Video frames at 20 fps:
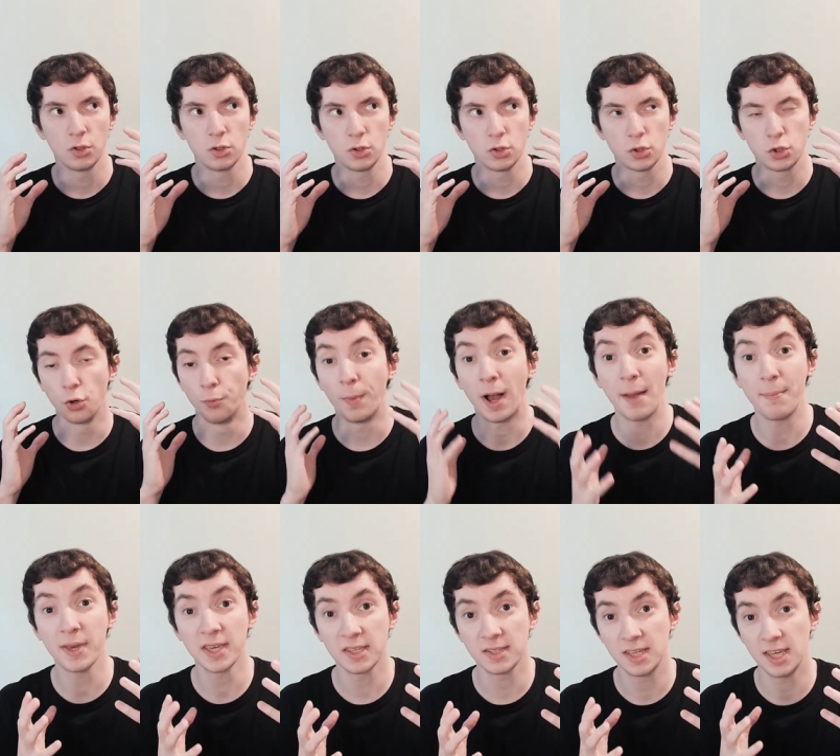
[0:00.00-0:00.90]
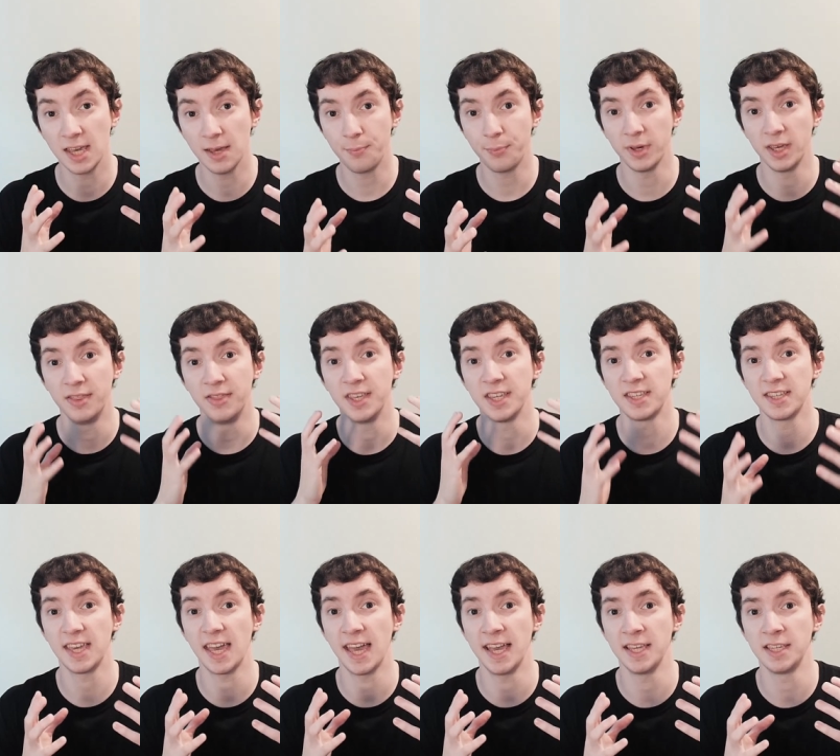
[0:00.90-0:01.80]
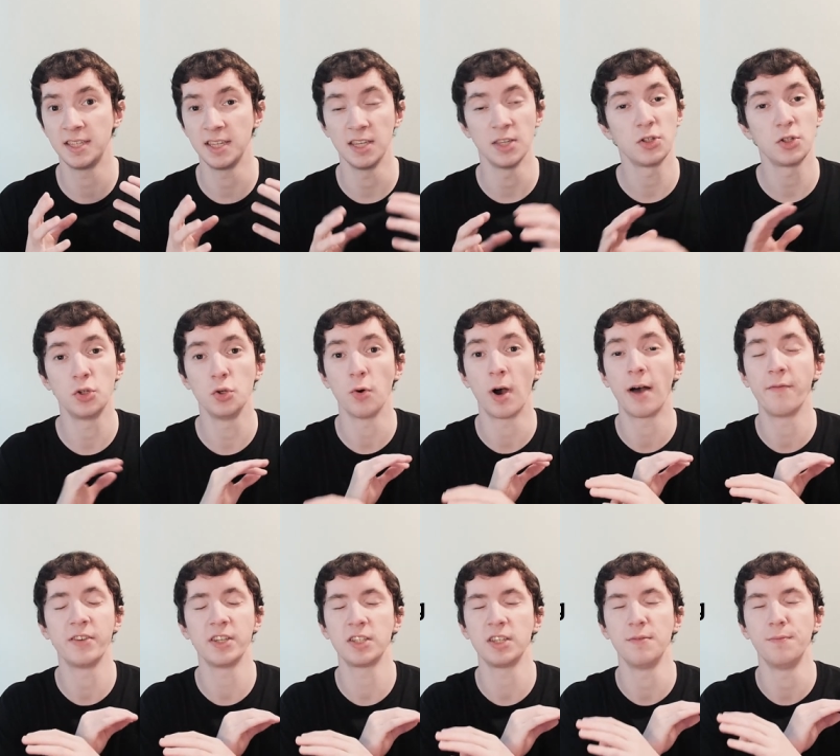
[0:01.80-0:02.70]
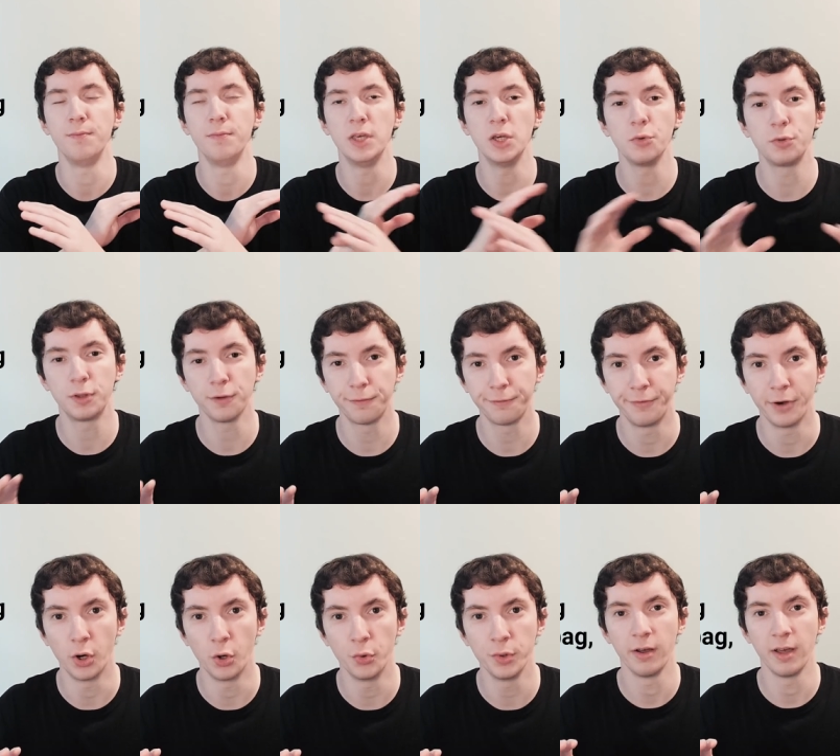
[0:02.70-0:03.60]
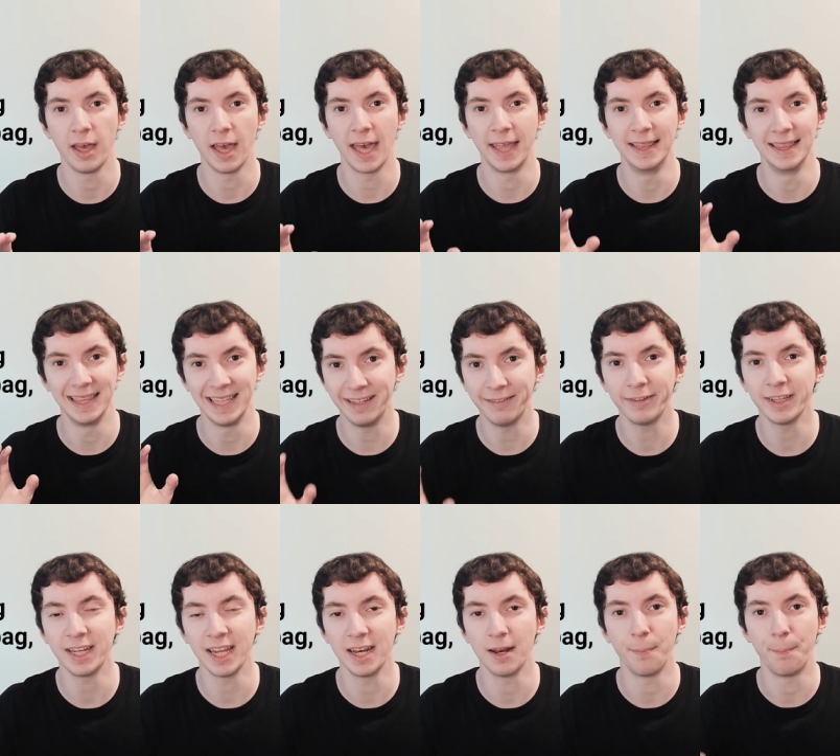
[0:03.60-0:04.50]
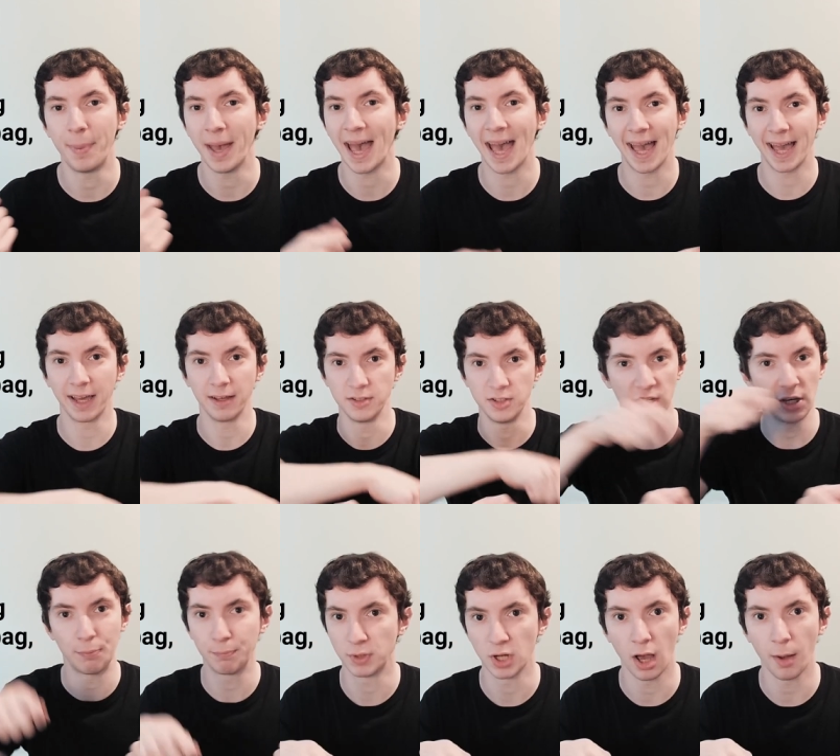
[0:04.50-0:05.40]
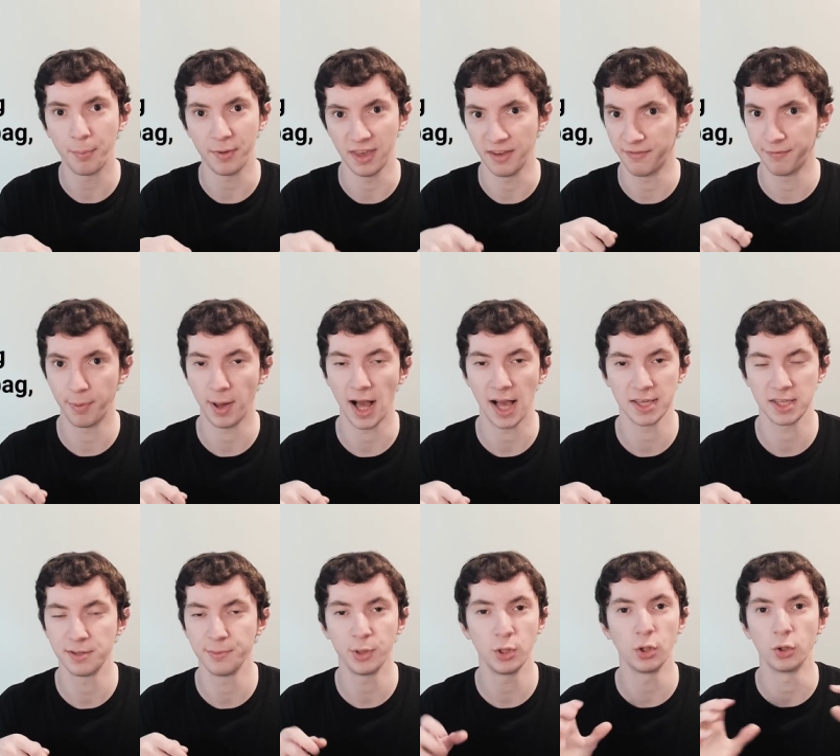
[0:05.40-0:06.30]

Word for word: So my best tip in this case is to obviously mute the phone and leave it in a bag zipped up if possible, or